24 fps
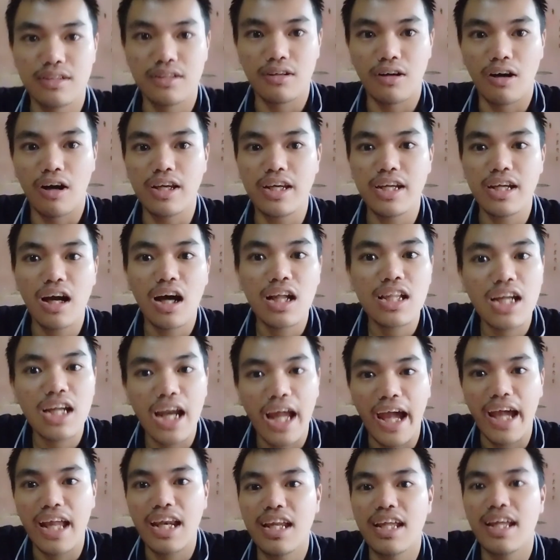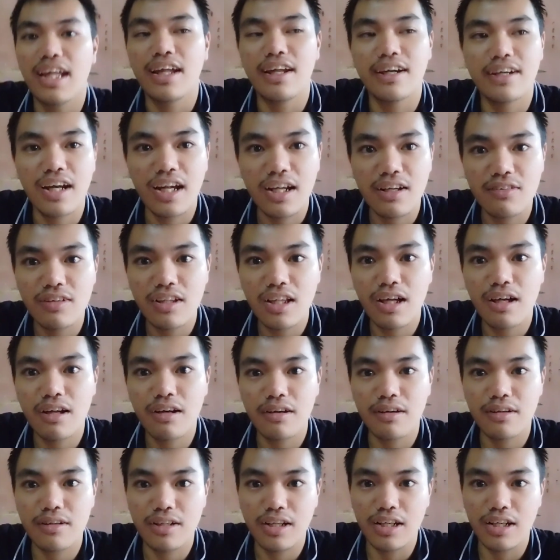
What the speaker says: On the other hand, irregular